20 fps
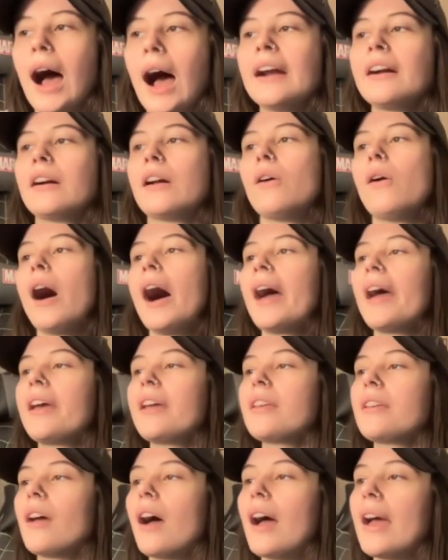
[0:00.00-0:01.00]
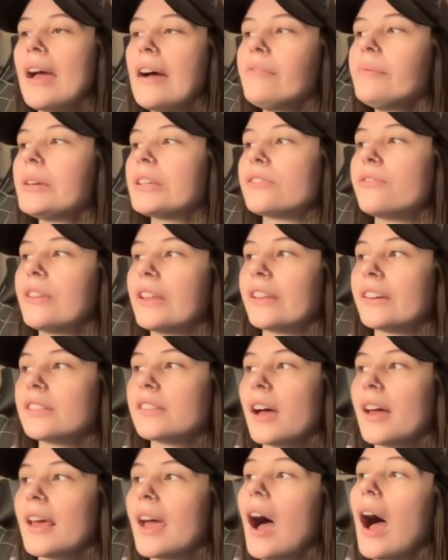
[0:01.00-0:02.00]
don't know. I I have mixed feelings
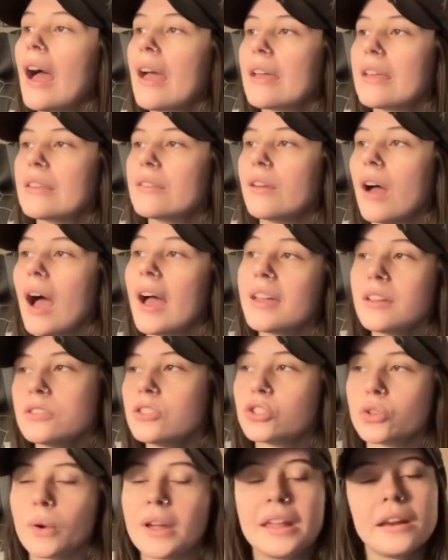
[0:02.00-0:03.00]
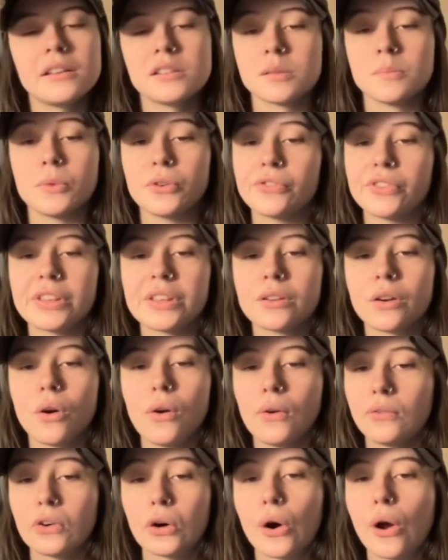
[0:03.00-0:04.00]
on it. I I enjoy it as a movie
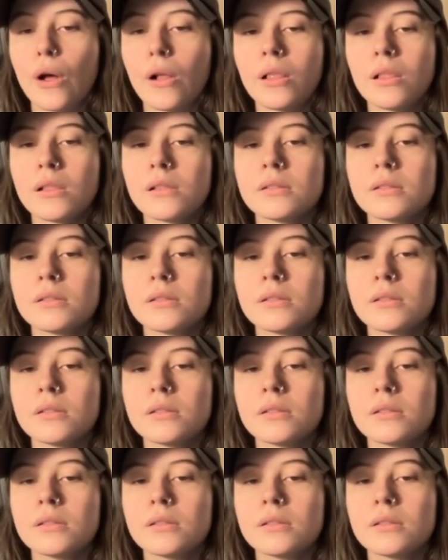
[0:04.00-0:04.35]
overall.